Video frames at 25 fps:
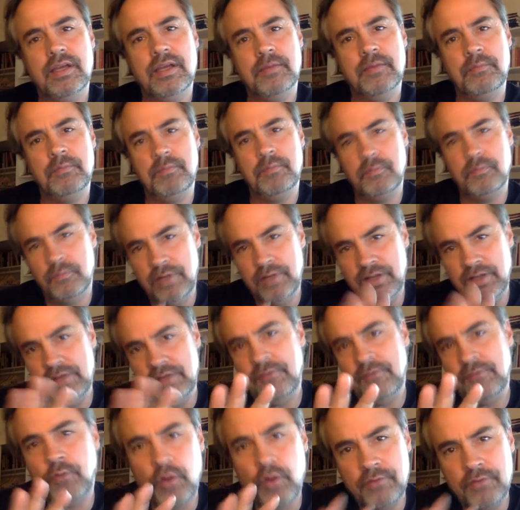really
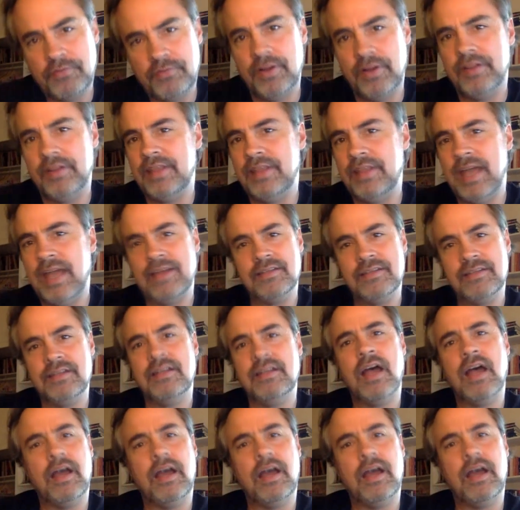forefront that to
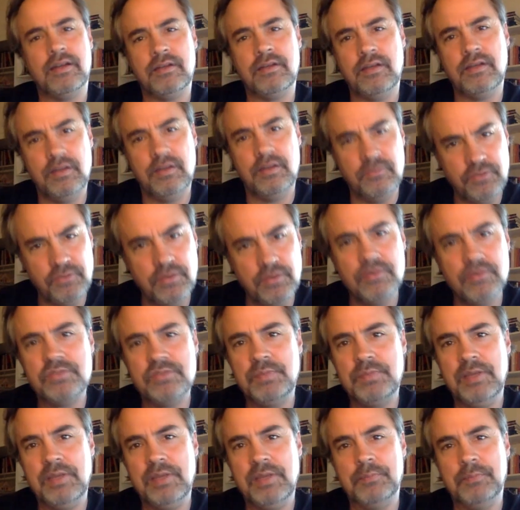not confuse
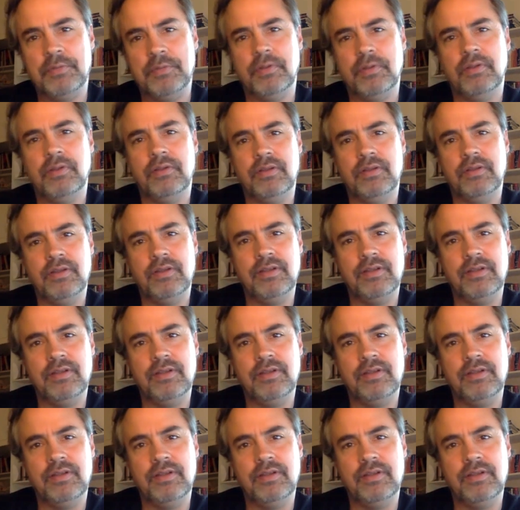people,